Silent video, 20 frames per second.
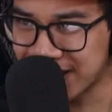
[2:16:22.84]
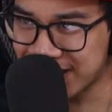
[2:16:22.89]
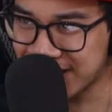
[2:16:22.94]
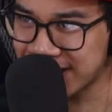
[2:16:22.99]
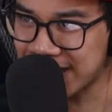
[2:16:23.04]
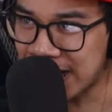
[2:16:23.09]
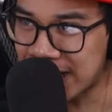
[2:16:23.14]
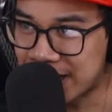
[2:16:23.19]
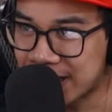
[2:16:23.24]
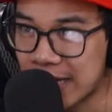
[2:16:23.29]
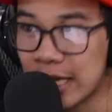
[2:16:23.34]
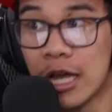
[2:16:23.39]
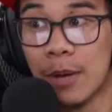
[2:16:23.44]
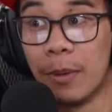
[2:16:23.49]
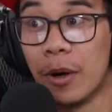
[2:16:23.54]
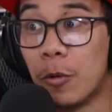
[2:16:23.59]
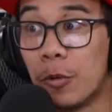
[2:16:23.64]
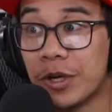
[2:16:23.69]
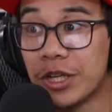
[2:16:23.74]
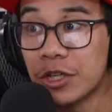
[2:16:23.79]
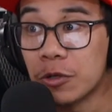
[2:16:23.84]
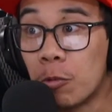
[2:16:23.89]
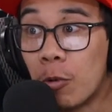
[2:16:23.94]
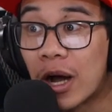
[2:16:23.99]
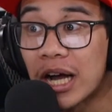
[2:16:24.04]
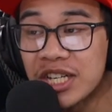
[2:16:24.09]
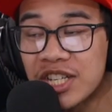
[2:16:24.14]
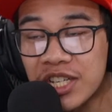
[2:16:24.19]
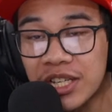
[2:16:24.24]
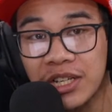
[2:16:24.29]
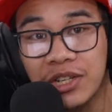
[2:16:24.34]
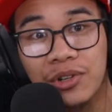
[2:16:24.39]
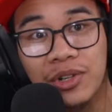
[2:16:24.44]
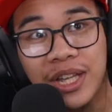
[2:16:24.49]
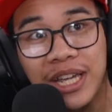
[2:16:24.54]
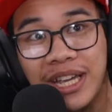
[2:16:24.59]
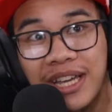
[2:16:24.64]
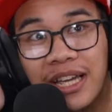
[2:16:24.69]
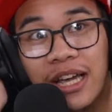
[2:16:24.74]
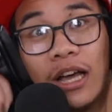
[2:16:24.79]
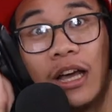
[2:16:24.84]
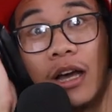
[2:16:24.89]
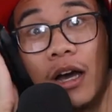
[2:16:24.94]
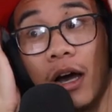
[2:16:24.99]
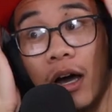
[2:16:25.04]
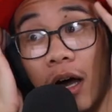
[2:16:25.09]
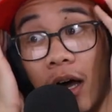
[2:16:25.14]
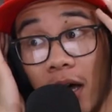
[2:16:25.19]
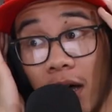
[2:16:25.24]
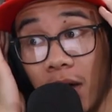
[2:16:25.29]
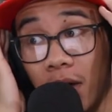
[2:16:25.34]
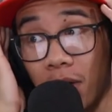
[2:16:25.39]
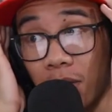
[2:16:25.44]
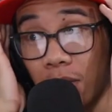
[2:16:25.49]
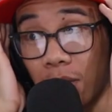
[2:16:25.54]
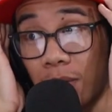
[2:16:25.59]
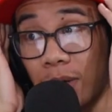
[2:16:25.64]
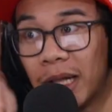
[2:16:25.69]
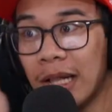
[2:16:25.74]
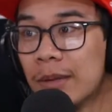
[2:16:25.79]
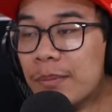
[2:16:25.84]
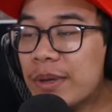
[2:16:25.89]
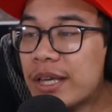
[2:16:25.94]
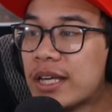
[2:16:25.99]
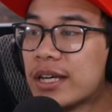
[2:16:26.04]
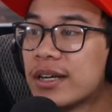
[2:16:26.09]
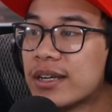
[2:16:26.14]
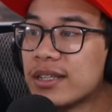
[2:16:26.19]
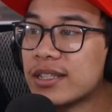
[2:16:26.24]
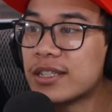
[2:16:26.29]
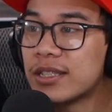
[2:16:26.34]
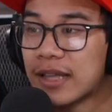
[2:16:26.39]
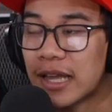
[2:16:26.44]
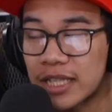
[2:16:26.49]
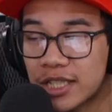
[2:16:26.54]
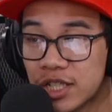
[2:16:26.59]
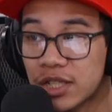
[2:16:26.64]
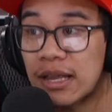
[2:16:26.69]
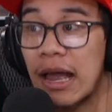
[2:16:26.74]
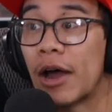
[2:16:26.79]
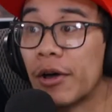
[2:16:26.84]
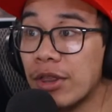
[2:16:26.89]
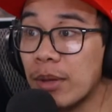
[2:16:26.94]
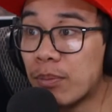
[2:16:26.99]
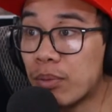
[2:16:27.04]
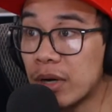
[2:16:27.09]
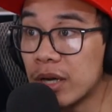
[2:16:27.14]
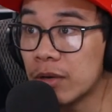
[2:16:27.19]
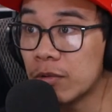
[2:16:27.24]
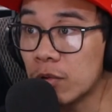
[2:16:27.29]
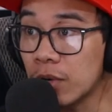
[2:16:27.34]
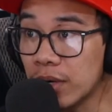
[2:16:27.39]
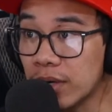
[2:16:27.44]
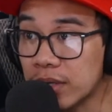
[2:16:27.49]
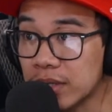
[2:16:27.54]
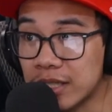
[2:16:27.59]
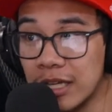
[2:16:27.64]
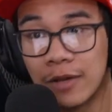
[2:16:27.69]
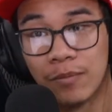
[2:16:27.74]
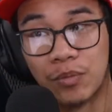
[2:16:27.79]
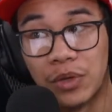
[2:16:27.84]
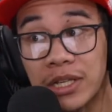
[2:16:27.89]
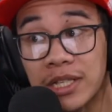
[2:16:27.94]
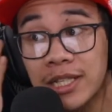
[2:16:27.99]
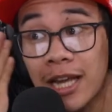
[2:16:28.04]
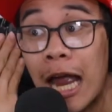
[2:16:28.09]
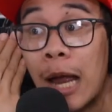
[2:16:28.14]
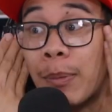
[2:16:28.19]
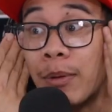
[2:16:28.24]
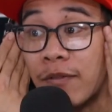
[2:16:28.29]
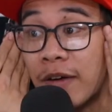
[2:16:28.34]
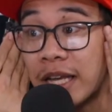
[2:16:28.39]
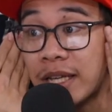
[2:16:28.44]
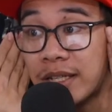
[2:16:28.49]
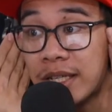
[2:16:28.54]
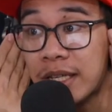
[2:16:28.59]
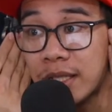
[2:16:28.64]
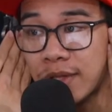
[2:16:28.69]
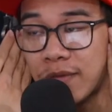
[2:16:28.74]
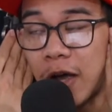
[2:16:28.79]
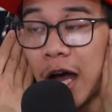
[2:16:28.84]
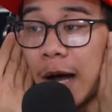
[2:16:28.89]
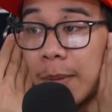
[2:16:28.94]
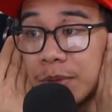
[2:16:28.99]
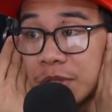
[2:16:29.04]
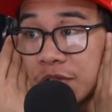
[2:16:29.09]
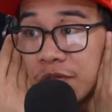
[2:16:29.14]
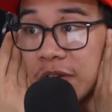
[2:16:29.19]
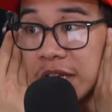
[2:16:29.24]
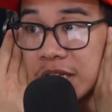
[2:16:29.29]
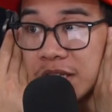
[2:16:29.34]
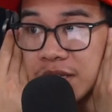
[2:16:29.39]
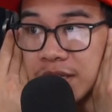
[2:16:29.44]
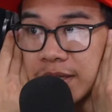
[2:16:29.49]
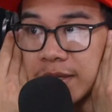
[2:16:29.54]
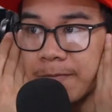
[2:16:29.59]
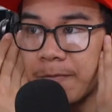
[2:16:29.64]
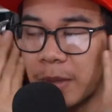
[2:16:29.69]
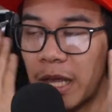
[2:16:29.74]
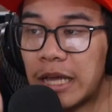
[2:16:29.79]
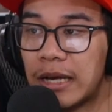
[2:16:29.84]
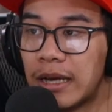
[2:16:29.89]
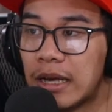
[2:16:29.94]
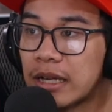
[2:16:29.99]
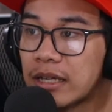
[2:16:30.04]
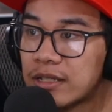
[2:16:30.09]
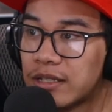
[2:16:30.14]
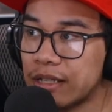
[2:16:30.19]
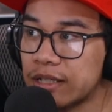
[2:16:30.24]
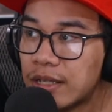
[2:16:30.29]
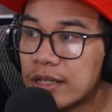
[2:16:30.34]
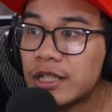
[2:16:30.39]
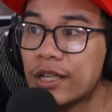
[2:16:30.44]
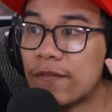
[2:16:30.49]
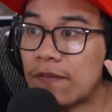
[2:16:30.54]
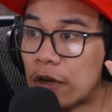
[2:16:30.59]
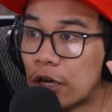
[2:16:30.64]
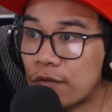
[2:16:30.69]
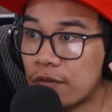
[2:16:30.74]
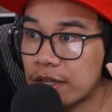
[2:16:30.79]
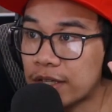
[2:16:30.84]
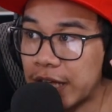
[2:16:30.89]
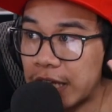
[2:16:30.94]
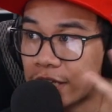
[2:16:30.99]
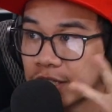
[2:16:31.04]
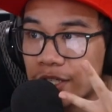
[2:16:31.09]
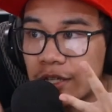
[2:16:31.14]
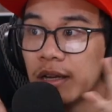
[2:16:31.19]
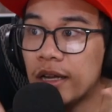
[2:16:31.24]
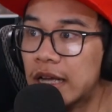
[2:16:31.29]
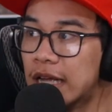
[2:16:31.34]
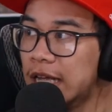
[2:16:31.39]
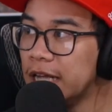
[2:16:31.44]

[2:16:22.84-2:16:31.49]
sense. But when you're watching and you're like, oh, because that's just how the brain works. These type of ideas of observation and existence and verification